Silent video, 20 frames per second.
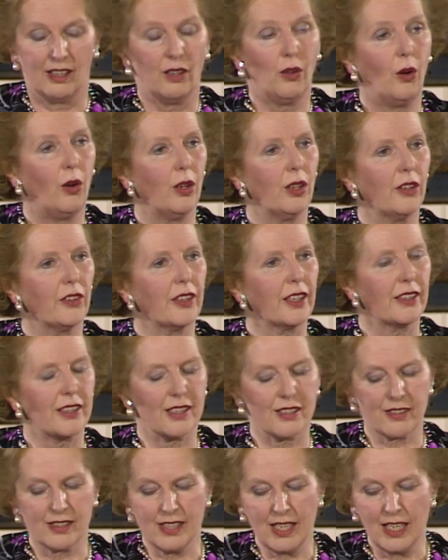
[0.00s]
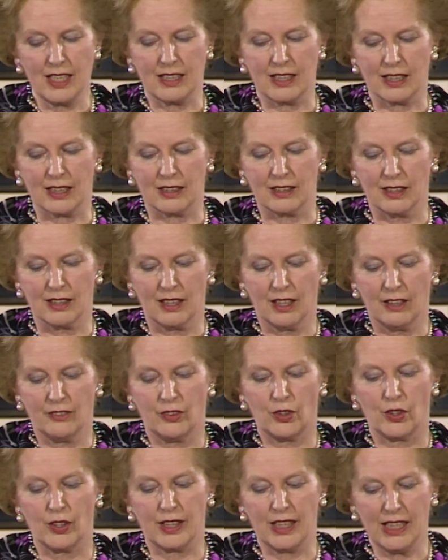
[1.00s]
All that is needed
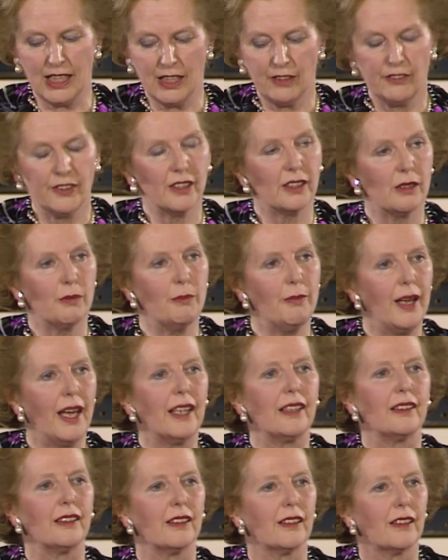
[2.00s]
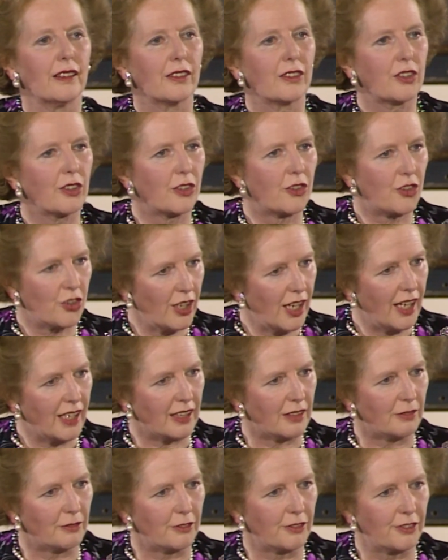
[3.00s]
for evil men to
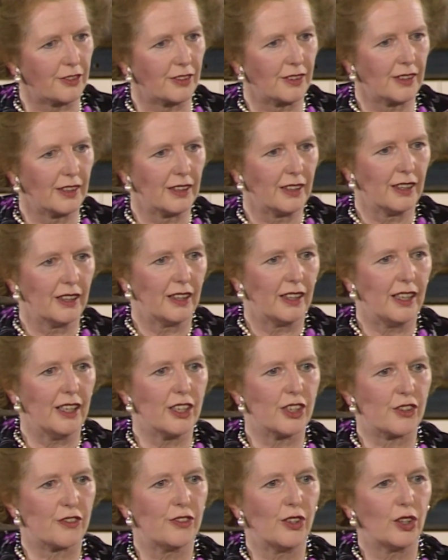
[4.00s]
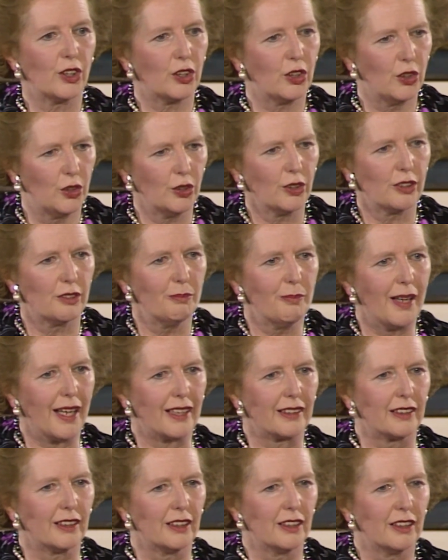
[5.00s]
triumph is for good
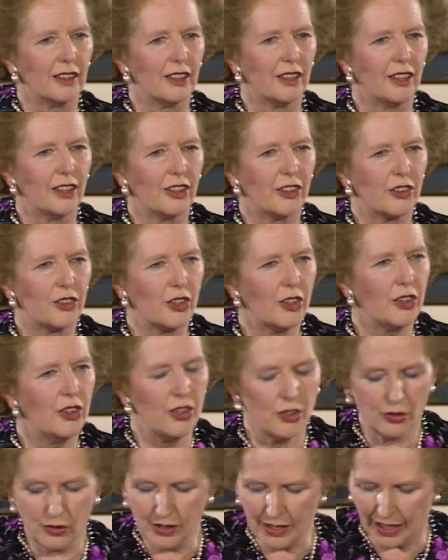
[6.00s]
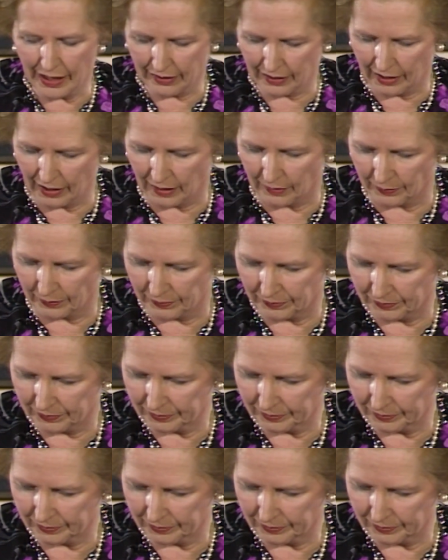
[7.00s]
men to do nothing.